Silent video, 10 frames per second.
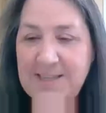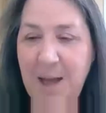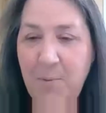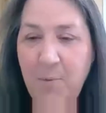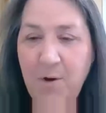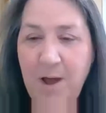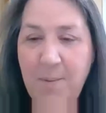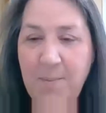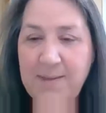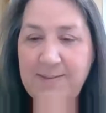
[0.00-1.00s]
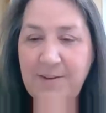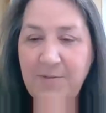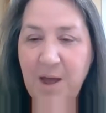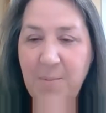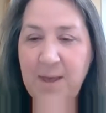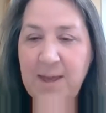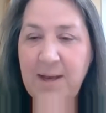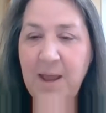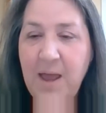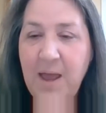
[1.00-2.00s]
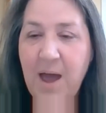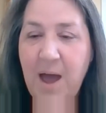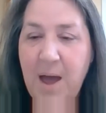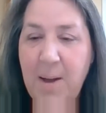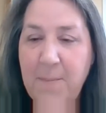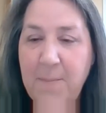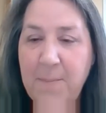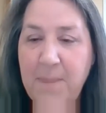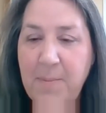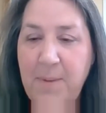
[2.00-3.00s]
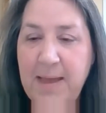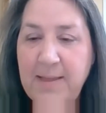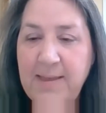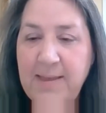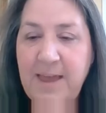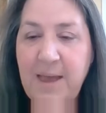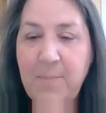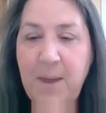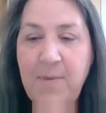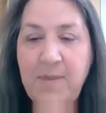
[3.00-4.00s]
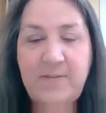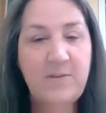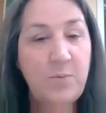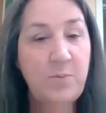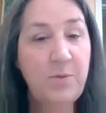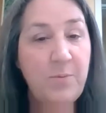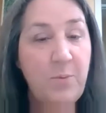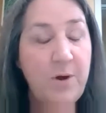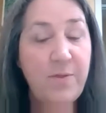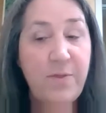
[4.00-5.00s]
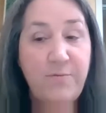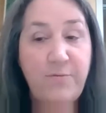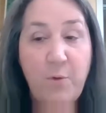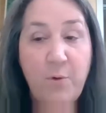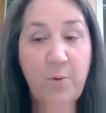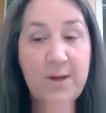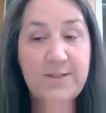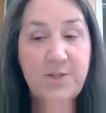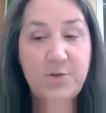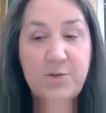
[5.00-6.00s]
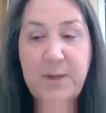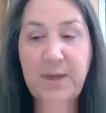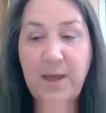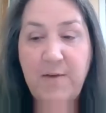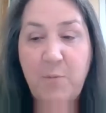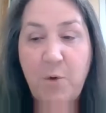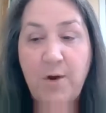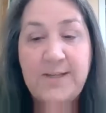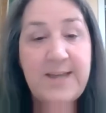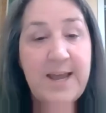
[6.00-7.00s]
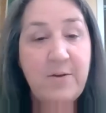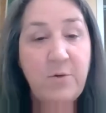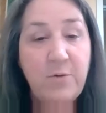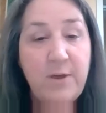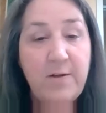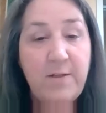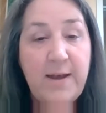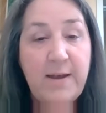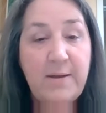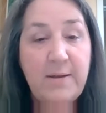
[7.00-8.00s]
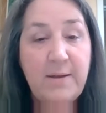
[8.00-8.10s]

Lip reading: a couple more comments that have come in. The Bailey say maybe this is where the fort was that you're speaking of, Morgantown, North Carolina.